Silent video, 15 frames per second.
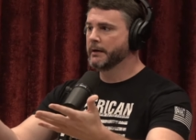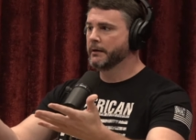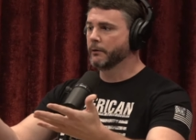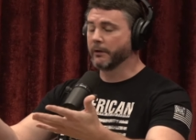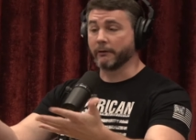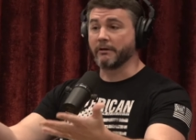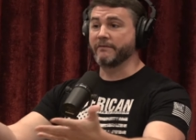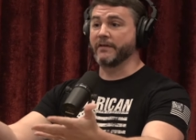
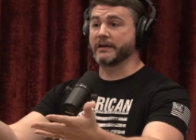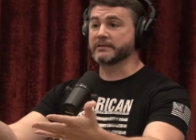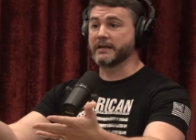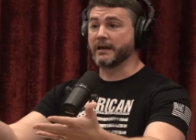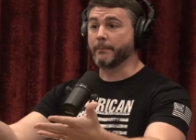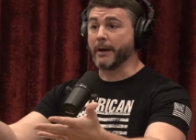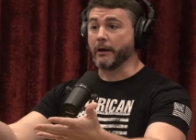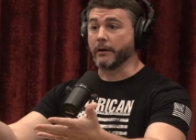Larry Fink said
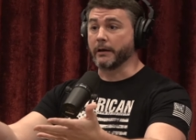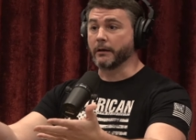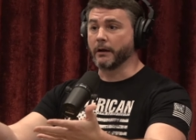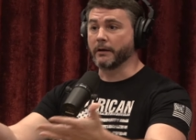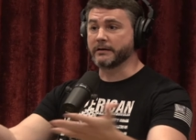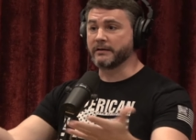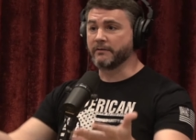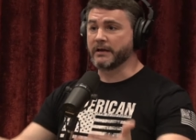about it
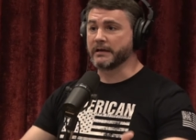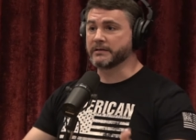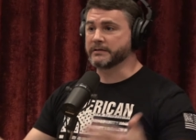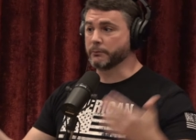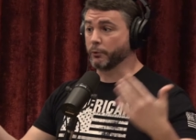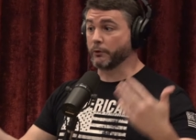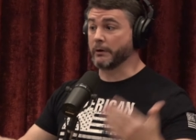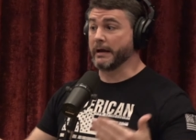on TV. He said,
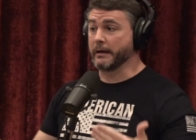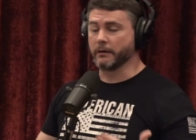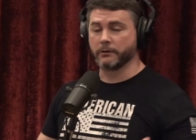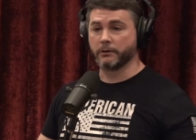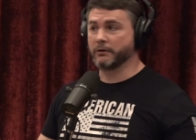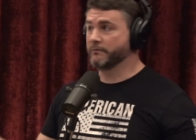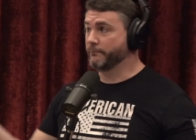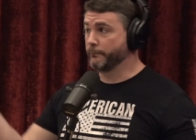"We're
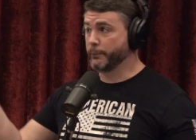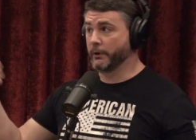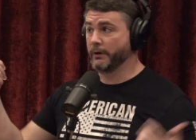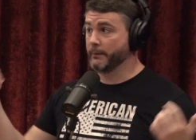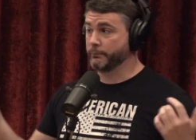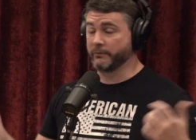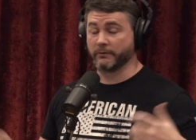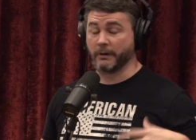you could pull
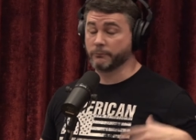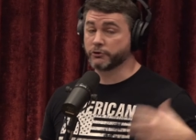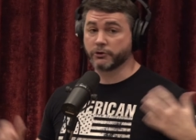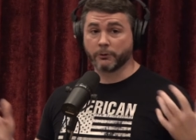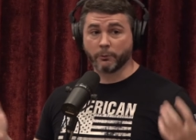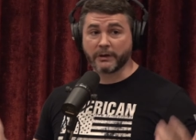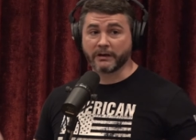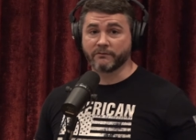up. The, I'm sure
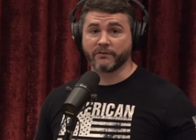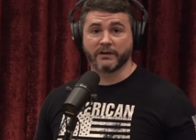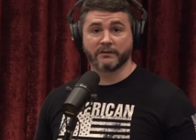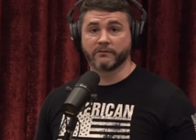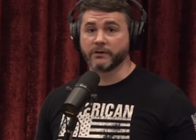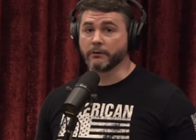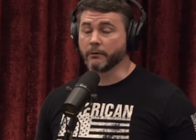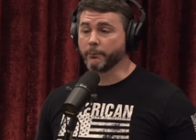we can find the
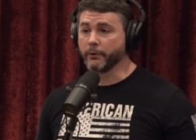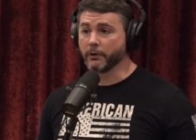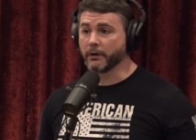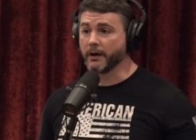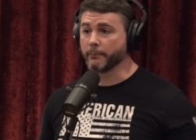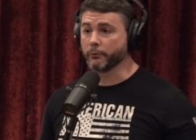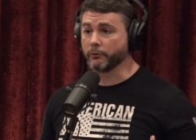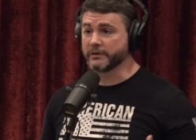video and pull it
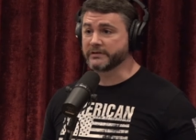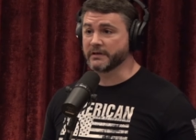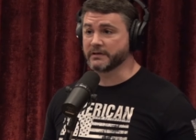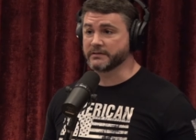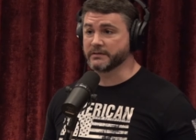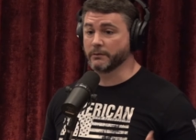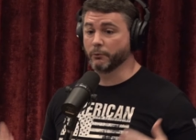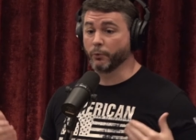up where he
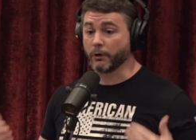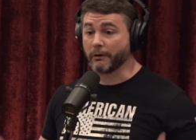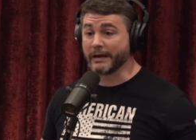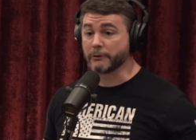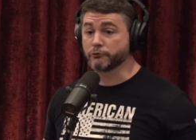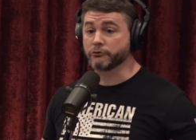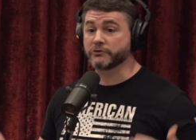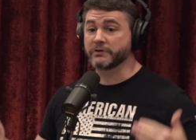says that we're
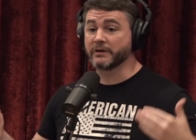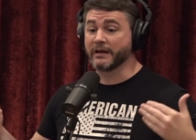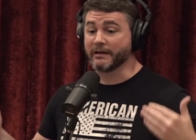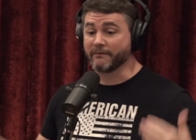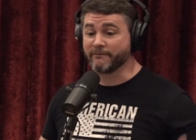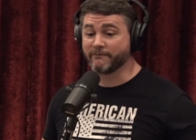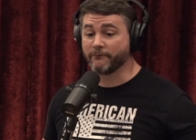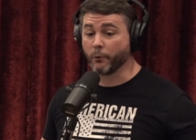interested in
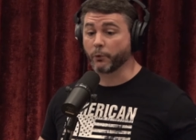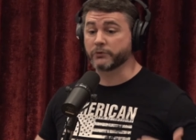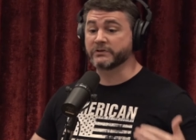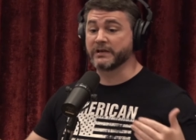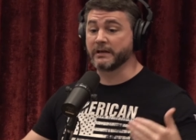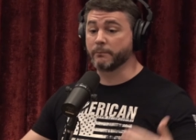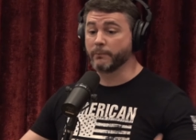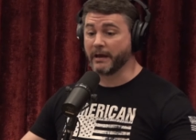
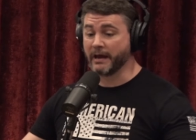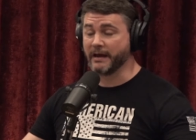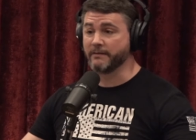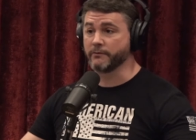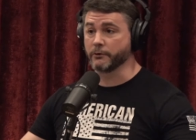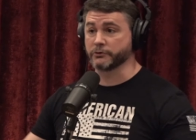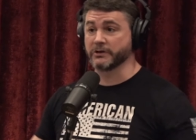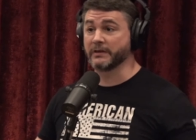forcing
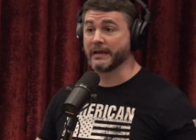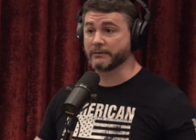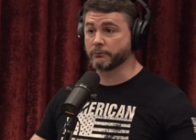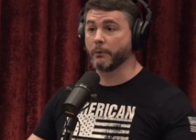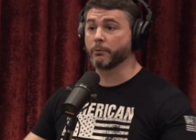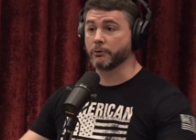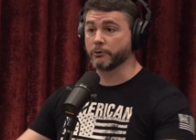behaviors, and that's what we're